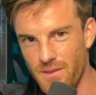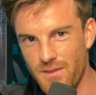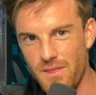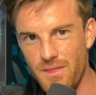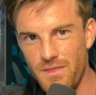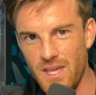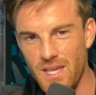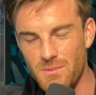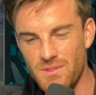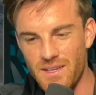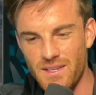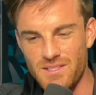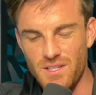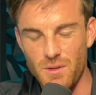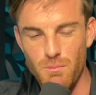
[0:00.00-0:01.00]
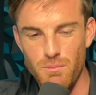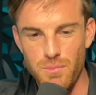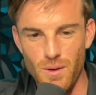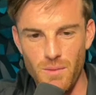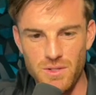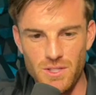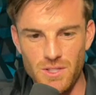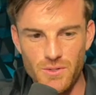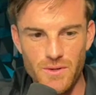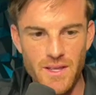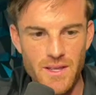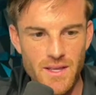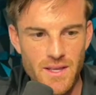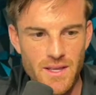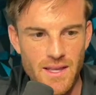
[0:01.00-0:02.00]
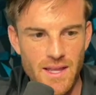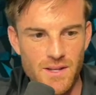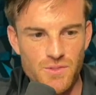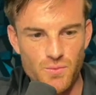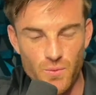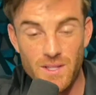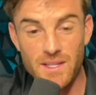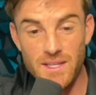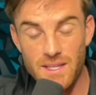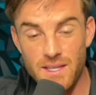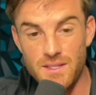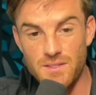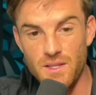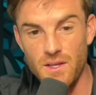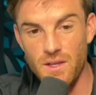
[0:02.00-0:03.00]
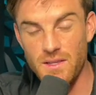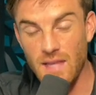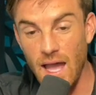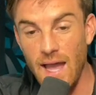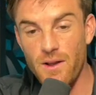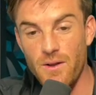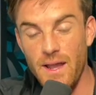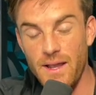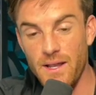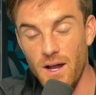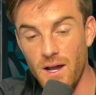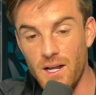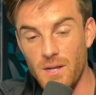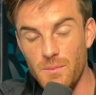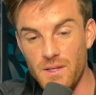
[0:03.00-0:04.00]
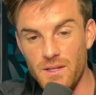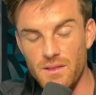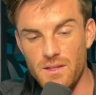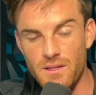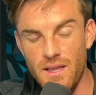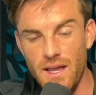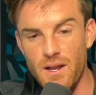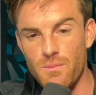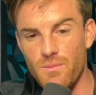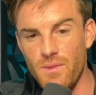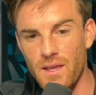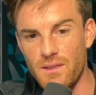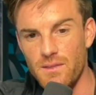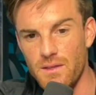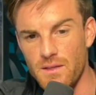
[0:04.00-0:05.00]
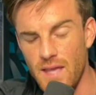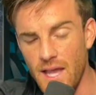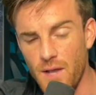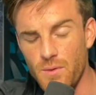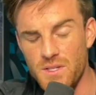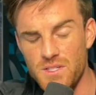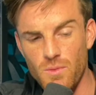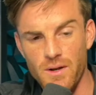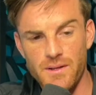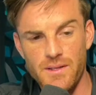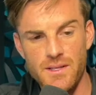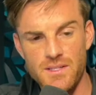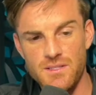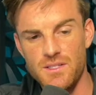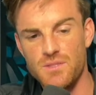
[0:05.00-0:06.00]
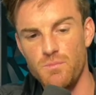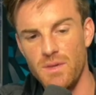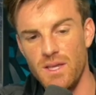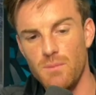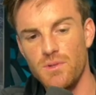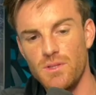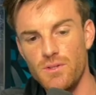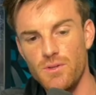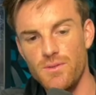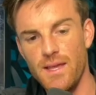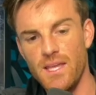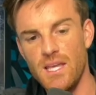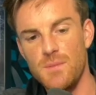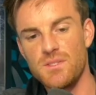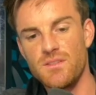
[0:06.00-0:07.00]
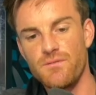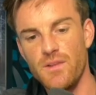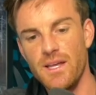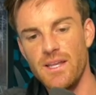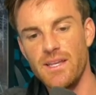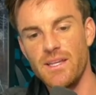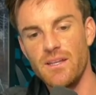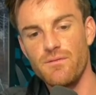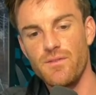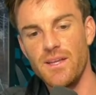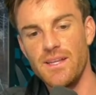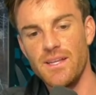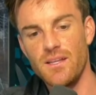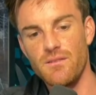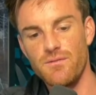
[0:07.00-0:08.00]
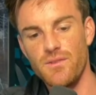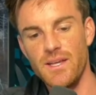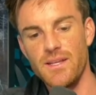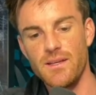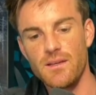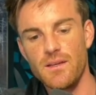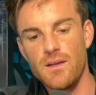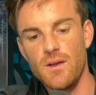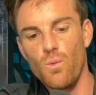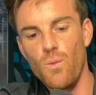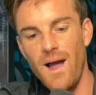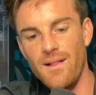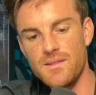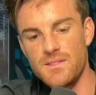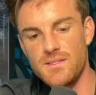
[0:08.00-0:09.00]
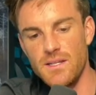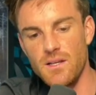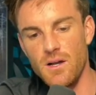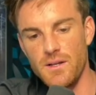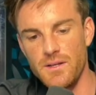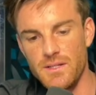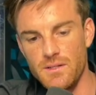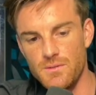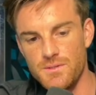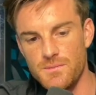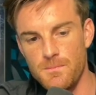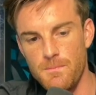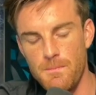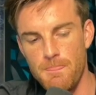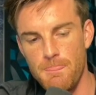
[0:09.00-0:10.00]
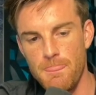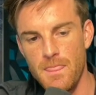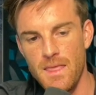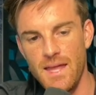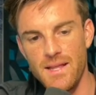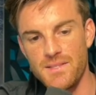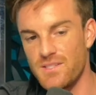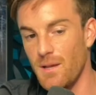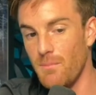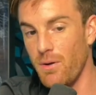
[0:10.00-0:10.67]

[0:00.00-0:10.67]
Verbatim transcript: the theme is like it's like a balloon and it really is the entire economy and the entire like the equities market is this big balloon that keeps inflating and inflating and inflating while it's sitting on needles and at some